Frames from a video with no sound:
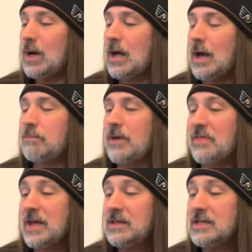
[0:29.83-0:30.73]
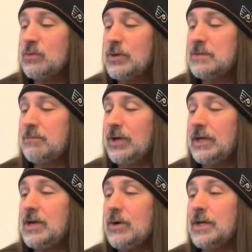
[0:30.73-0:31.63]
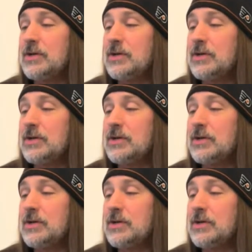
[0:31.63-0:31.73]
I think this one is pretty new.